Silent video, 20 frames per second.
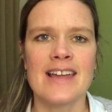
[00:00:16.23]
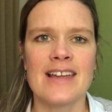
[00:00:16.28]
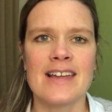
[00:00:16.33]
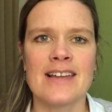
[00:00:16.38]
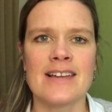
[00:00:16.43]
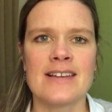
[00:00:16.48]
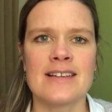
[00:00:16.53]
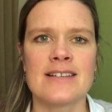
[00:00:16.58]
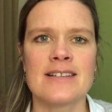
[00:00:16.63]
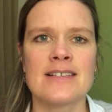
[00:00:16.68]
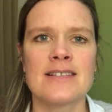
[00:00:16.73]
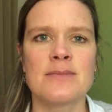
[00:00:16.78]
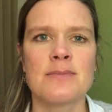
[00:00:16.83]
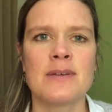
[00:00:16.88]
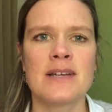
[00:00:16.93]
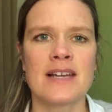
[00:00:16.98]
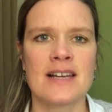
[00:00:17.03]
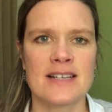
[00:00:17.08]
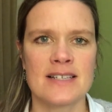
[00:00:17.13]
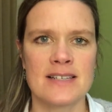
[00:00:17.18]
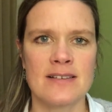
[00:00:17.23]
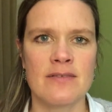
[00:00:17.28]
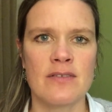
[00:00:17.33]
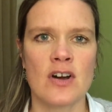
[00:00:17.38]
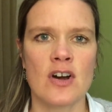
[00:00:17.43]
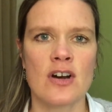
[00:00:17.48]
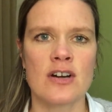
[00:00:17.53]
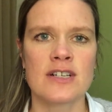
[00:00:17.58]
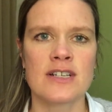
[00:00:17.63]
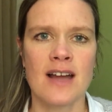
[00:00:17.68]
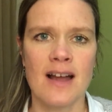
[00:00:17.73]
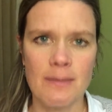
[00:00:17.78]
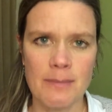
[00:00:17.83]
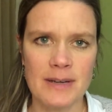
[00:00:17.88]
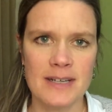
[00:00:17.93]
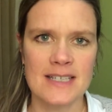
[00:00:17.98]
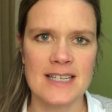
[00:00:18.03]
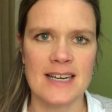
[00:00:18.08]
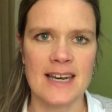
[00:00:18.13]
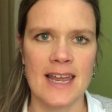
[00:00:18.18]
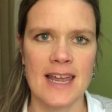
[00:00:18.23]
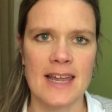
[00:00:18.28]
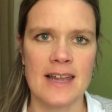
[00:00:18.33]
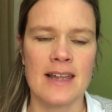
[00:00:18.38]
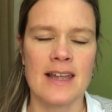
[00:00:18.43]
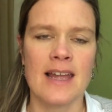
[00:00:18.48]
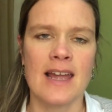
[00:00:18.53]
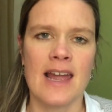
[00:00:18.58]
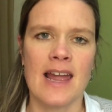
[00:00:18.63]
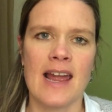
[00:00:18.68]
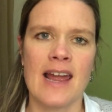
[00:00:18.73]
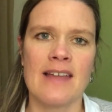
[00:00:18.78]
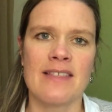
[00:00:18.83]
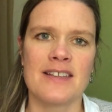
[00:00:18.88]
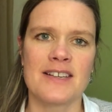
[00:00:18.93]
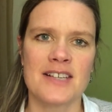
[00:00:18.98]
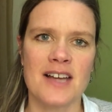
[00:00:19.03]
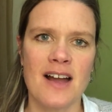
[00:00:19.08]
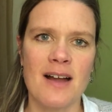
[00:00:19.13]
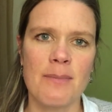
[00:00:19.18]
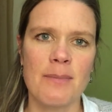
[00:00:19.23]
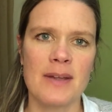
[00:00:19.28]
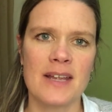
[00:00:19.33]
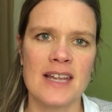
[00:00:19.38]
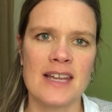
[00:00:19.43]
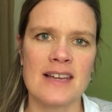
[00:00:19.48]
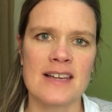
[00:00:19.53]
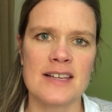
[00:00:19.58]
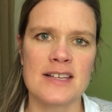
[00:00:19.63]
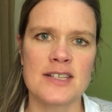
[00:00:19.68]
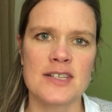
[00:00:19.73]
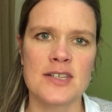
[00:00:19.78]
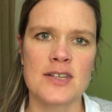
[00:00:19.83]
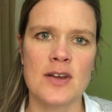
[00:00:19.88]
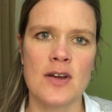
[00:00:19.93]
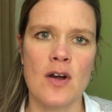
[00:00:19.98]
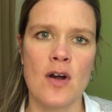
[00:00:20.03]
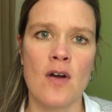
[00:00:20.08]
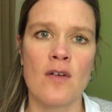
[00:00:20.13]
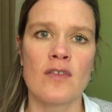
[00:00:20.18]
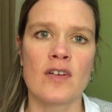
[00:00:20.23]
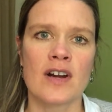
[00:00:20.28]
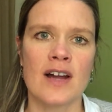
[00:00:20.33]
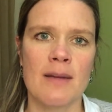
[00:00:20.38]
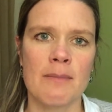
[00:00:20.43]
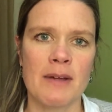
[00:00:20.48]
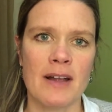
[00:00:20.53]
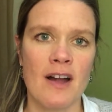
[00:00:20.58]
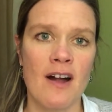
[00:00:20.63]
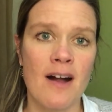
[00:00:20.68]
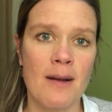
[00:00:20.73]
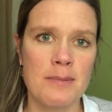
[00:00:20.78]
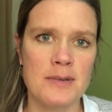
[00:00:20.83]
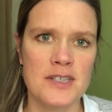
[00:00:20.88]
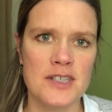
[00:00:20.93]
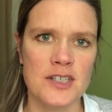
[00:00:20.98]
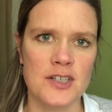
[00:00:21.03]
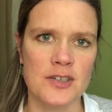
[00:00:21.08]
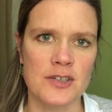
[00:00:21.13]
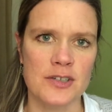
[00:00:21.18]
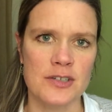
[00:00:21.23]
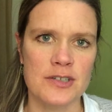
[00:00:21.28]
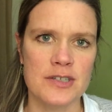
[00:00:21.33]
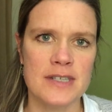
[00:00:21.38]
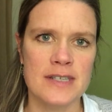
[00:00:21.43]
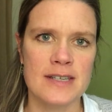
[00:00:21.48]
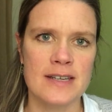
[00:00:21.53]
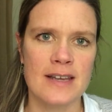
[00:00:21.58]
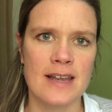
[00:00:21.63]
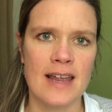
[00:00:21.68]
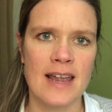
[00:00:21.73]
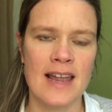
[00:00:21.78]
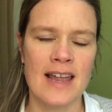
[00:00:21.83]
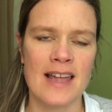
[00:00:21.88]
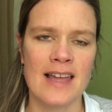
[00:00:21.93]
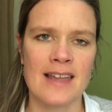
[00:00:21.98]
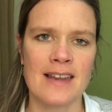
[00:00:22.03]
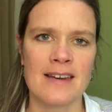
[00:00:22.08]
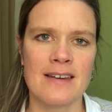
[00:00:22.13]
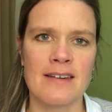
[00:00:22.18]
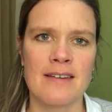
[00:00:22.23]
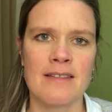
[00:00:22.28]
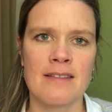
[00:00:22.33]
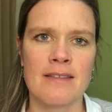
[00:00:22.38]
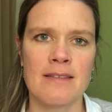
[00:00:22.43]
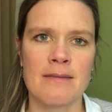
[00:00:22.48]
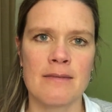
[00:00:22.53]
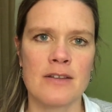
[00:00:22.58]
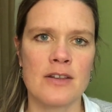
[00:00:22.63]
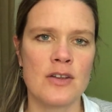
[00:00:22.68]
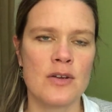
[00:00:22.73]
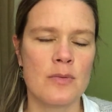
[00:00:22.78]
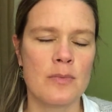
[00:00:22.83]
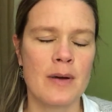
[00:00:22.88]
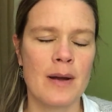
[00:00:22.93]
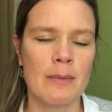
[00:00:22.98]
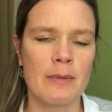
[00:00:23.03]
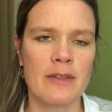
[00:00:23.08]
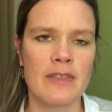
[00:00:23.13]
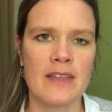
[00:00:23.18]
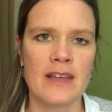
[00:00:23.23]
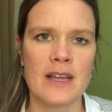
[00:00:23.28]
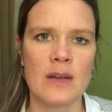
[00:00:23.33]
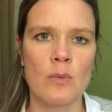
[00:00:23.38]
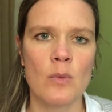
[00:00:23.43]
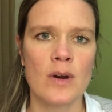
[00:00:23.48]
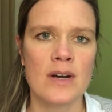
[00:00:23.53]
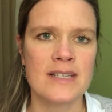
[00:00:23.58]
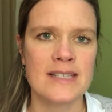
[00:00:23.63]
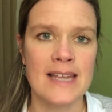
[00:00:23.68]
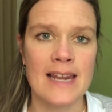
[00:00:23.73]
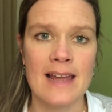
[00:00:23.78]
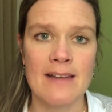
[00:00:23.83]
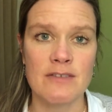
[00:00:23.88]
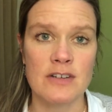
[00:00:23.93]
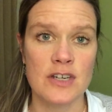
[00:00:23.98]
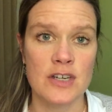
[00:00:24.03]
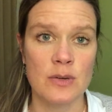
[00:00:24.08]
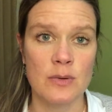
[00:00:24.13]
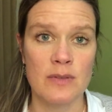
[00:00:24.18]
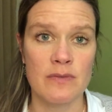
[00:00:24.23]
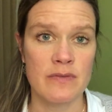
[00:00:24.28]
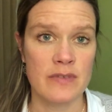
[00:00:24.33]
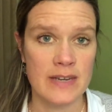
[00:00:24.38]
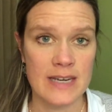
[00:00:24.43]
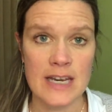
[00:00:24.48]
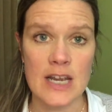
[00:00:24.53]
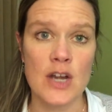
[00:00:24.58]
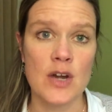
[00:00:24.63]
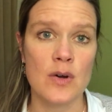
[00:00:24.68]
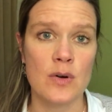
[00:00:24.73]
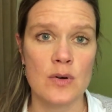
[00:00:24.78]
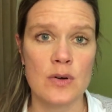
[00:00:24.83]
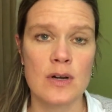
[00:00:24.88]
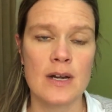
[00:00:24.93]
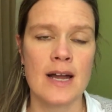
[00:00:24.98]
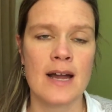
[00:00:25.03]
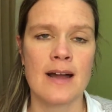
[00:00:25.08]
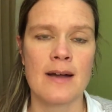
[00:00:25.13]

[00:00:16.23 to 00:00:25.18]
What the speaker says: is because of our topic today. And the topic is overcoming obstacles. And you're probably thinking, what does that have to do with video?